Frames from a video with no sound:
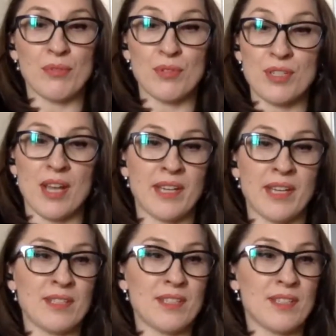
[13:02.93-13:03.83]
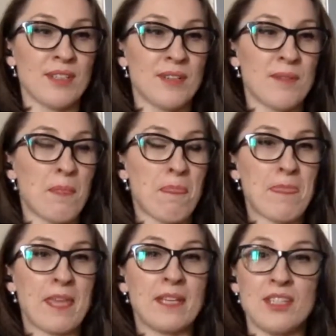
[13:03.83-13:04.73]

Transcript: or science in